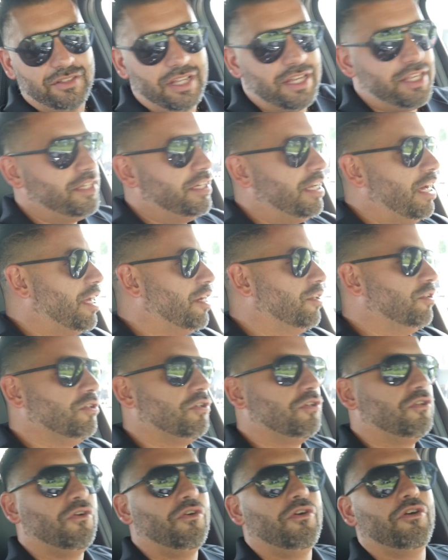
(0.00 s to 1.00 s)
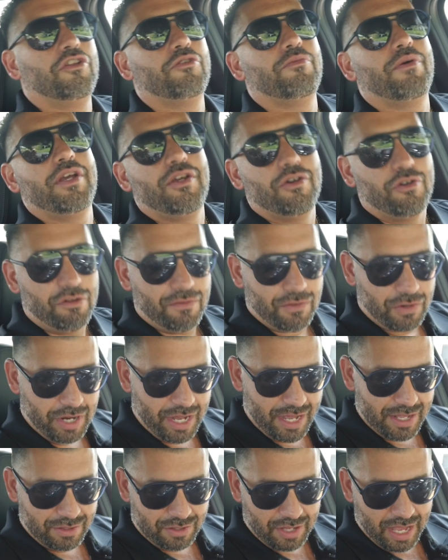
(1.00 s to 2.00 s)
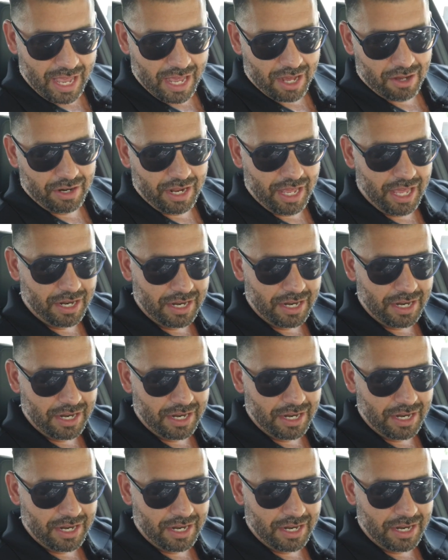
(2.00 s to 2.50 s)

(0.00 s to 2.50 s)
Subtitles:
that you got to look all the way over and down,